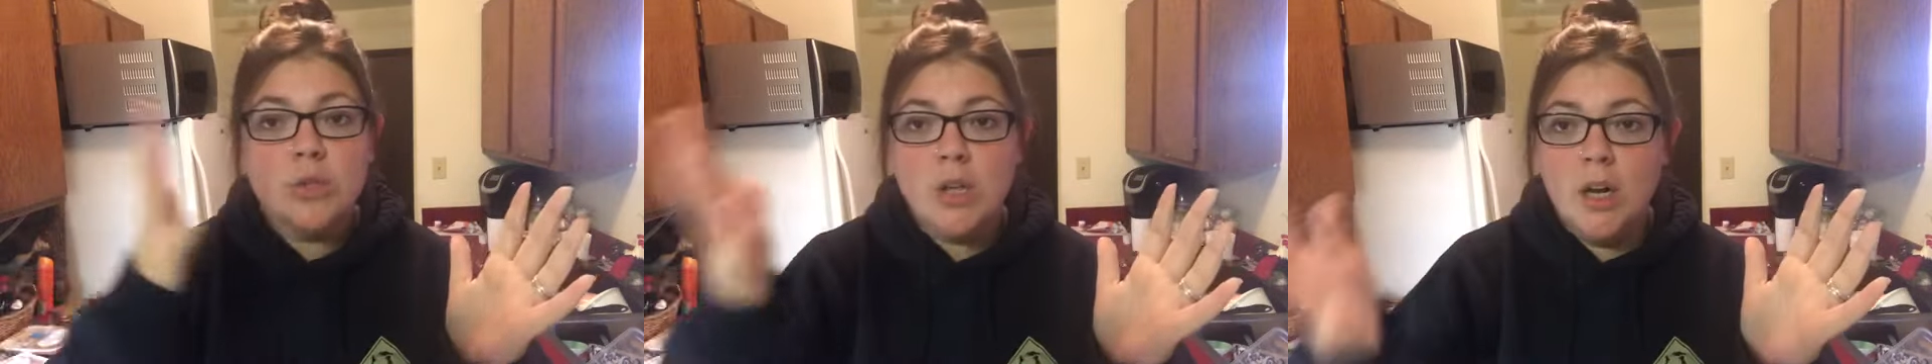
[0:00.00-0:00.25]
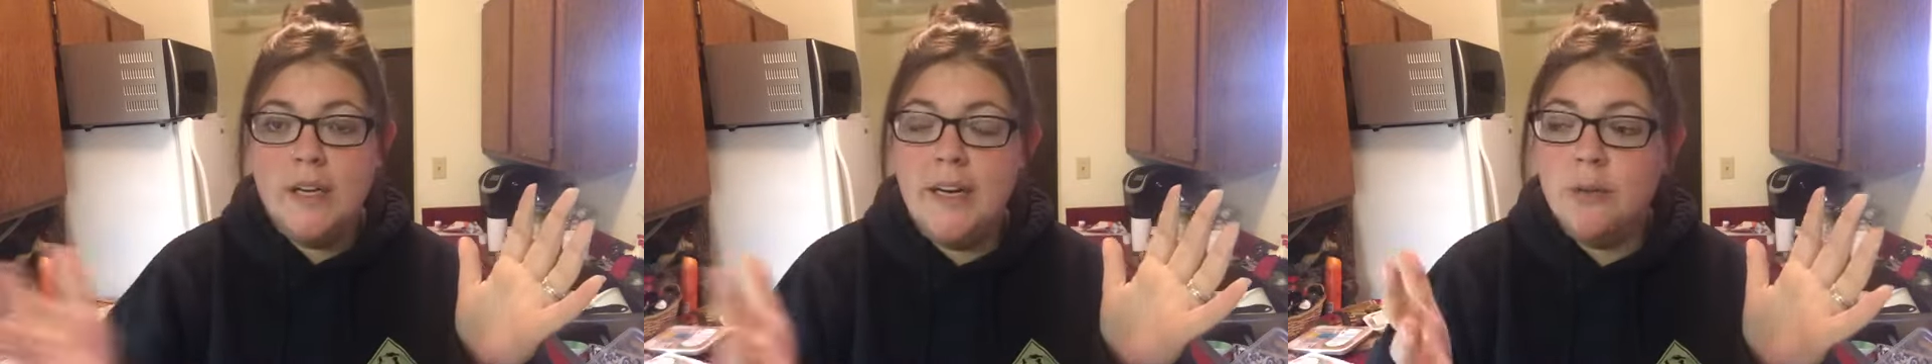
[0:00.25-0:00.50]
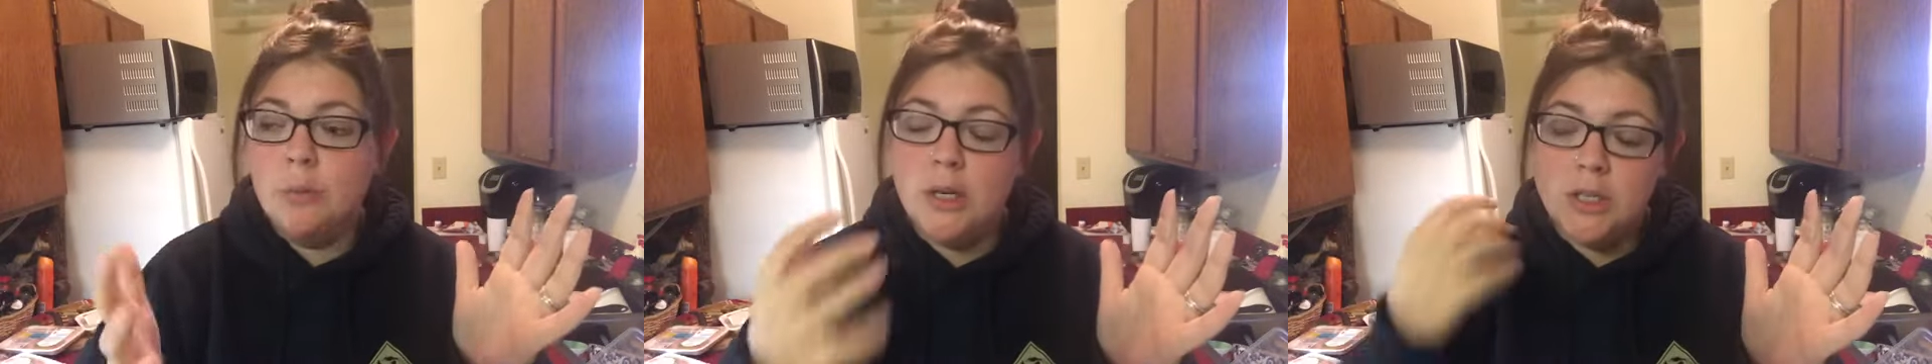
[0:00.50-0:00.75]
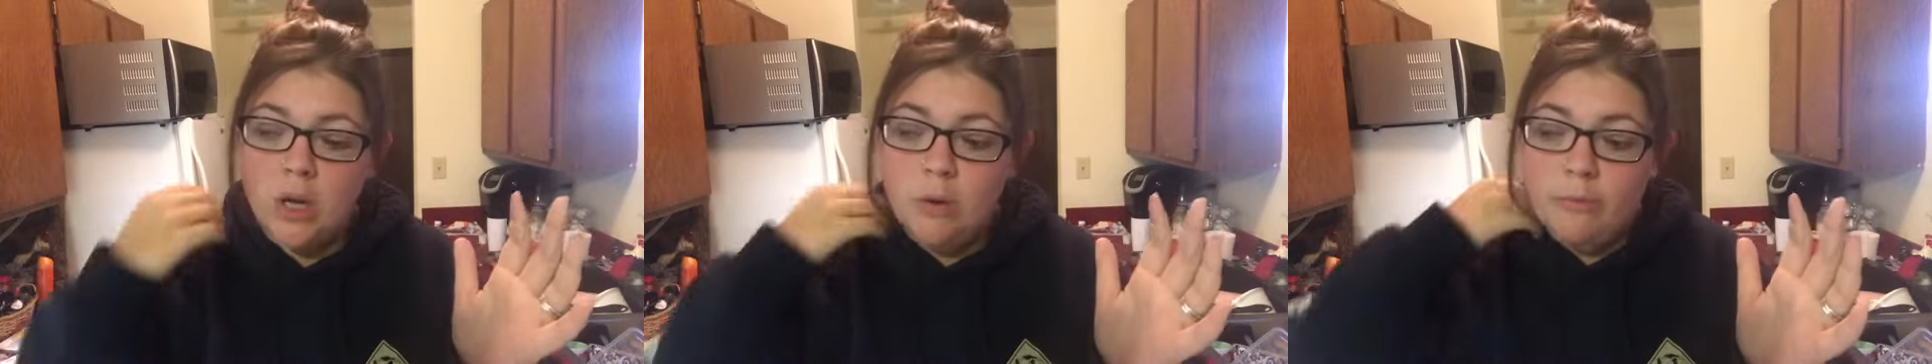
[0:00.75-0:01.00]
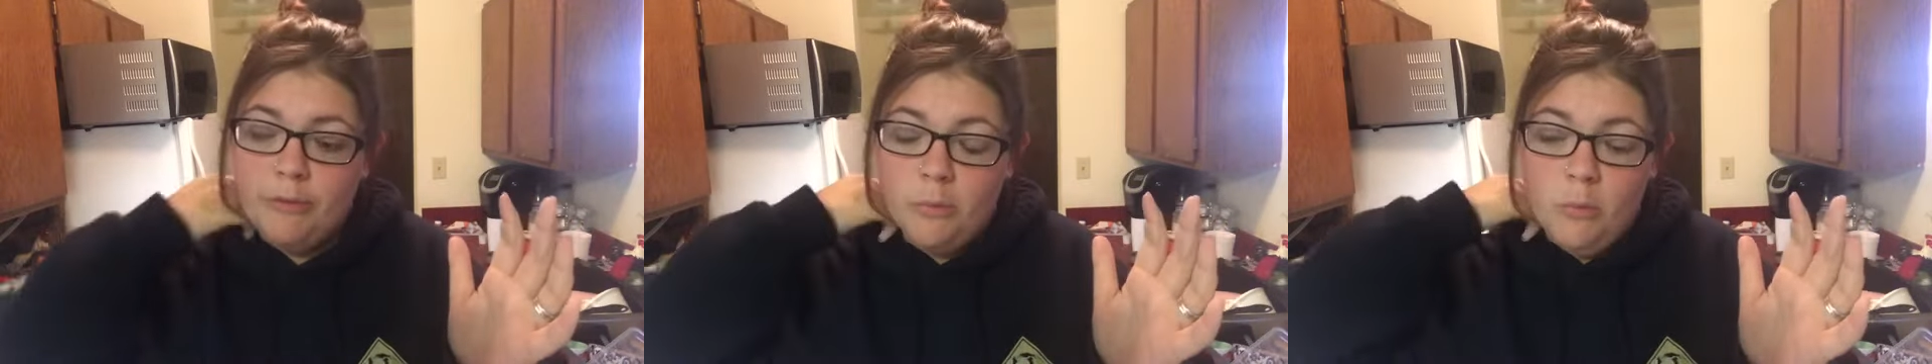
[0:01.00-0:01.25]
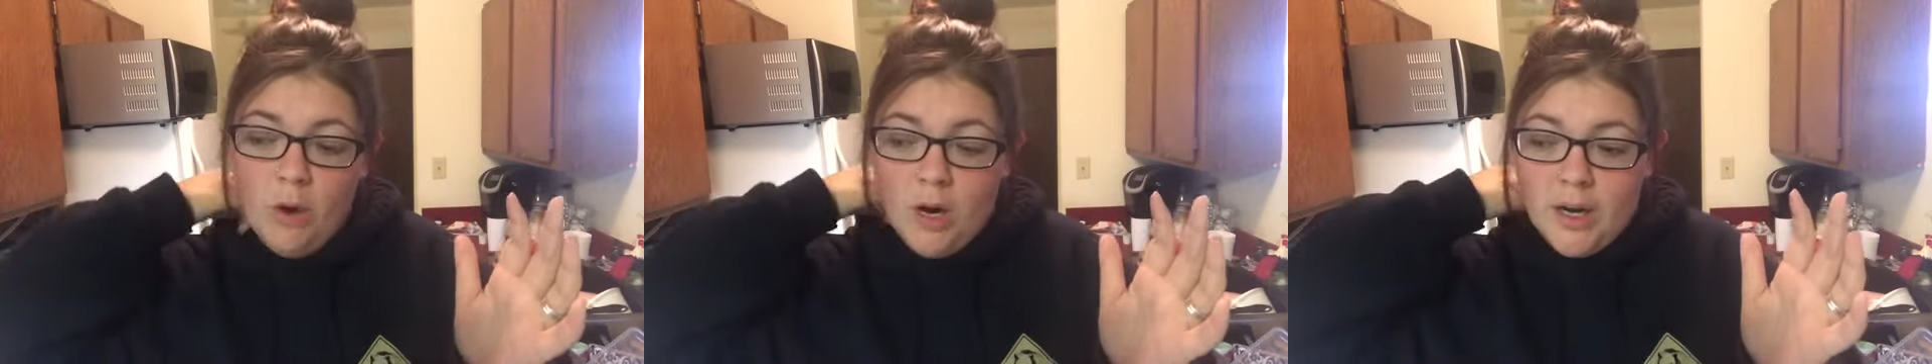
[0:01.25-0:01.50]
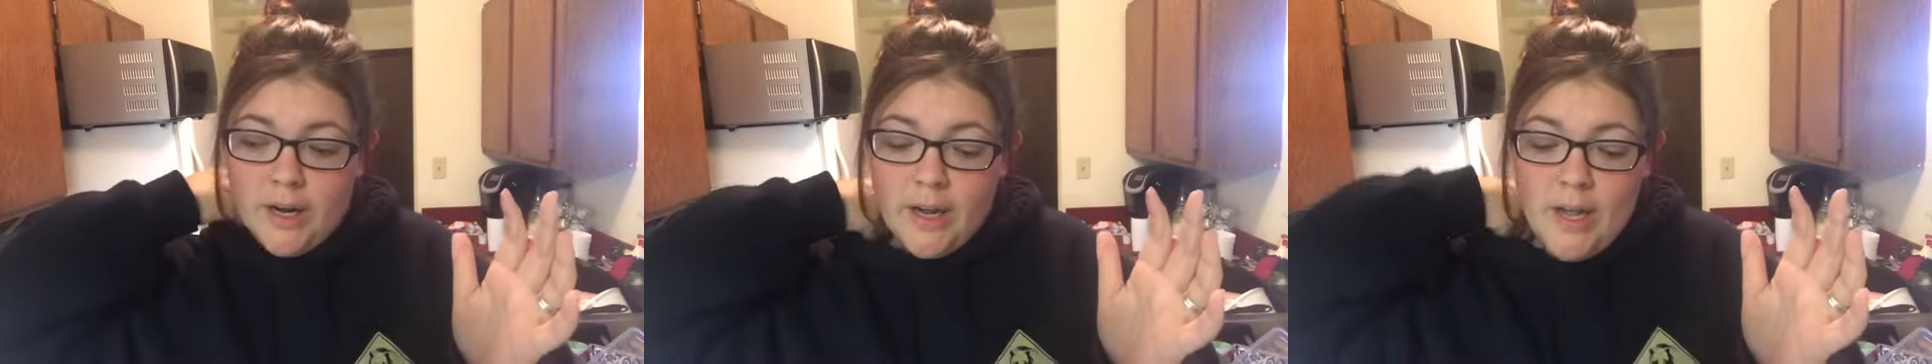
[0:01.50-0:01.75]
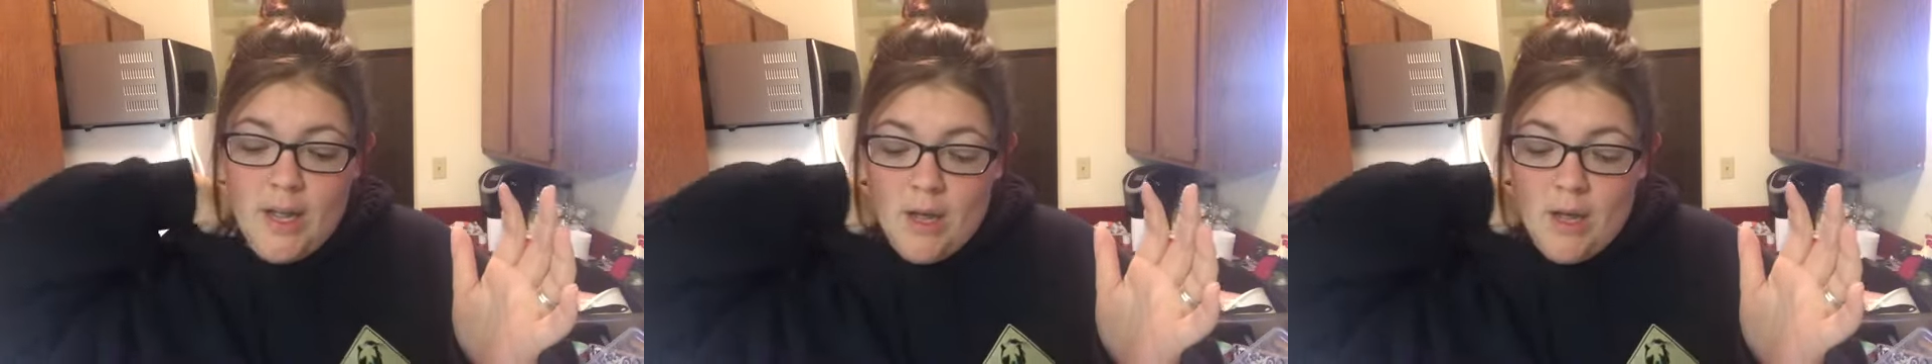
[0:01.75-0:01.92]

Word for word: John had to rush home from work.